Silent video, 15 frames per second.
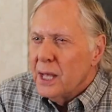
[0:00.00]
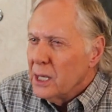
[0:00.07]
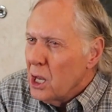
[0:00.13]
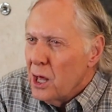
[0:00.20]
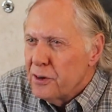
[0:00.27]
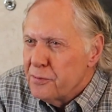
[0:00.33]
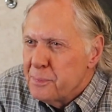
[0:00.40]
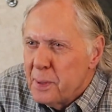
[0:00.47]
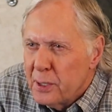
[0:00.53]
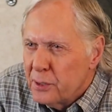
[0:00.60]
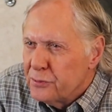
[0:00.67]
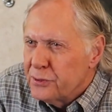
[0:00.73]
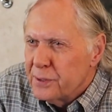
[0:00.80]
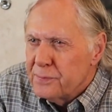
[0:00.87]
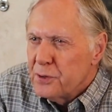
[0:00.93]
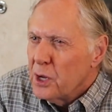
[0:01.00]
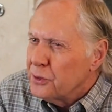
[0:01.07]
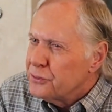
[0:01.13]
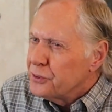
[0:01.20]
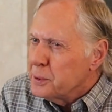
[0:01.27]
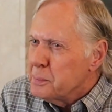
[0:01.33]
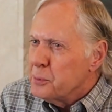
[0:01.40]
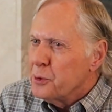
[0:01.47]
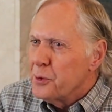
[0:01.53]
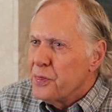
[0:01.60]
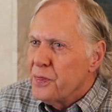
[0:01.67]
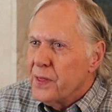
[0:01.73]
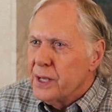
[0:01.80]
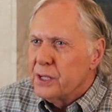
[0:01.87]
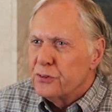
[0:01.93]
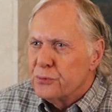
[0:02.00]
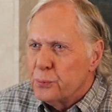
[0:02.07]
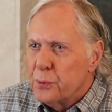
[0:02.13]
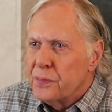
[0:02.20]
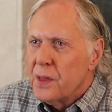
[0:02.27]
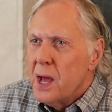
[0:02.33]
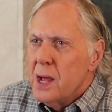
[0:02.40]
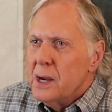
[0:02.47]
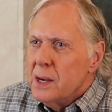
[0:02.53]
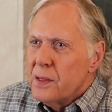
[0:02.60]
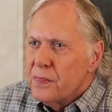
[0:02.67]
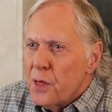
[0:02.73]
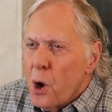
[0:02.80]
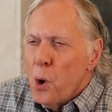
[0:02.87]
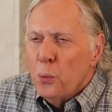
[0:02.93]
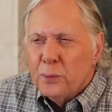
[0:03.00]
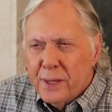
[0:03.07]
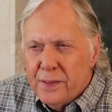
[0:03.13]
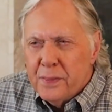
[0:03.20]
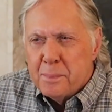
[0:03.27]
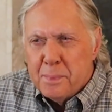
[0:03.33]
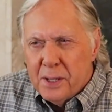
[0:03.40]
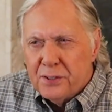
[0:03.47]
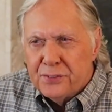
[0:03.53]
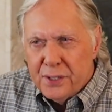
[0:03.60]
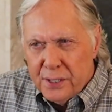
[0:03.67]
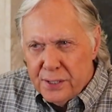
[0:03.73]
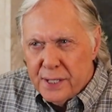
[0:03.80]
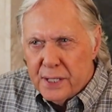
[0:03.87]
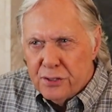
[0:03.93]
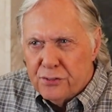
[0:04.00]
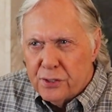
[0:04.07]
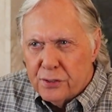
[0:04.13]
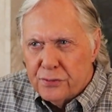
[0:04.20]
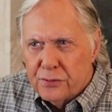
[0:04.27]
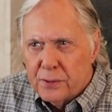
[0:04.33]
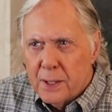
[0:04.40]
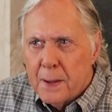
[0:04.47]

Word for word: a lot of parents have taught similar things with the, only the best intentions.